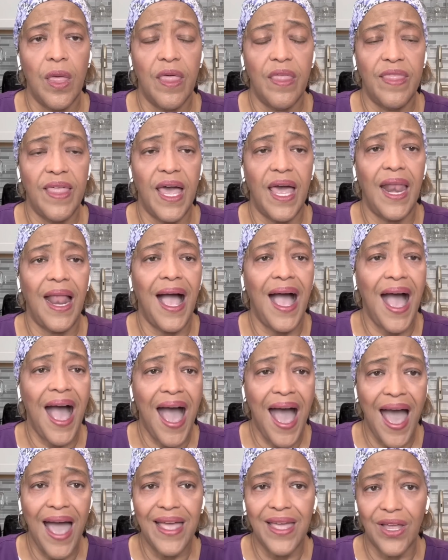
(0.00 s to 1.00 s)
that
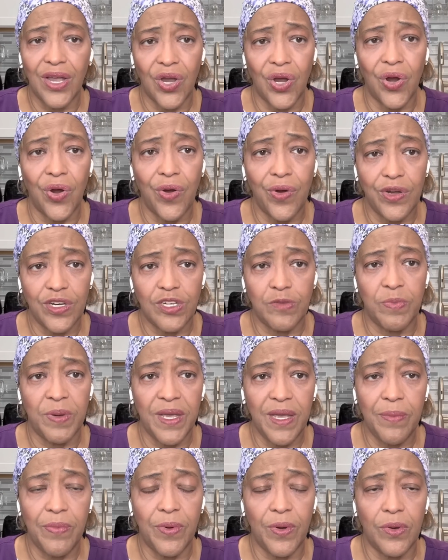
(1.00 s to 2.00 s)
I encourage
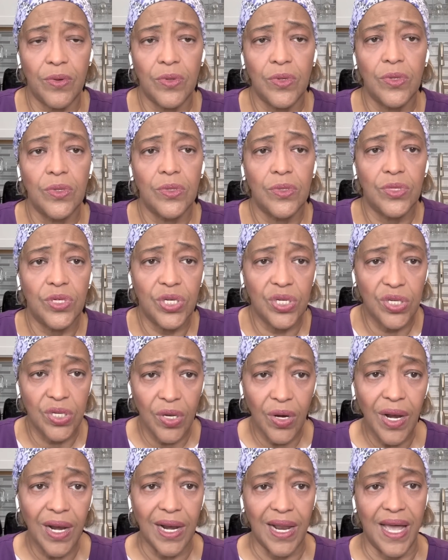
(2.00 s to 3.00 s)
people to
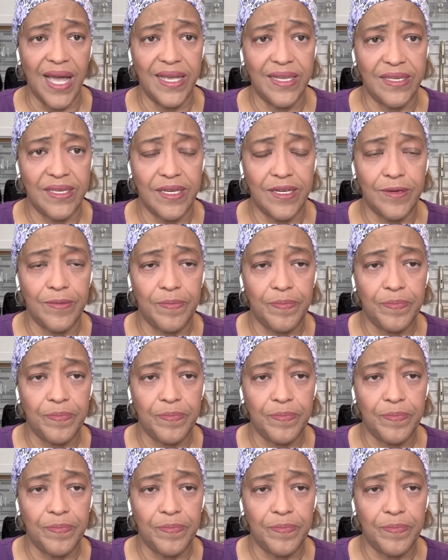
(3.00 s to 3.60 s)
utilize it.